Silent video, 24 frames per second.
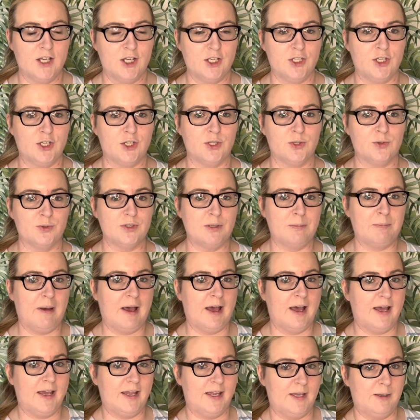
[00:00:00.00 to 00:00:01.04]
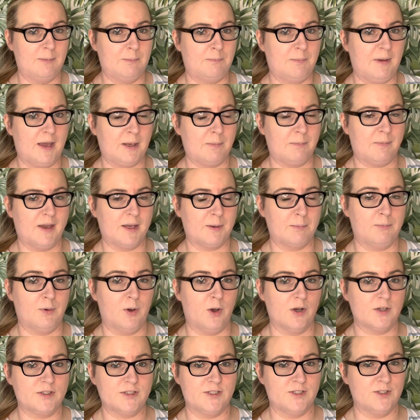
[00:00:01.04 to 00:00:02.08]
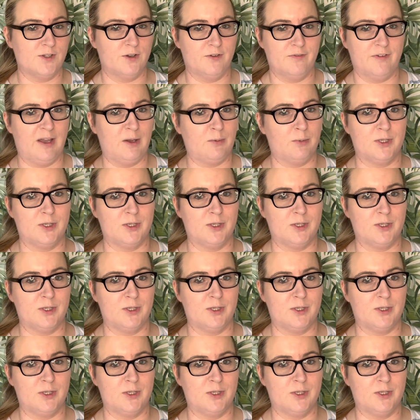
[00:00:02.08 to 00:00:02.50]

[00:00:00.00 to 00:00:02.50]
You could only buy big boxes of it,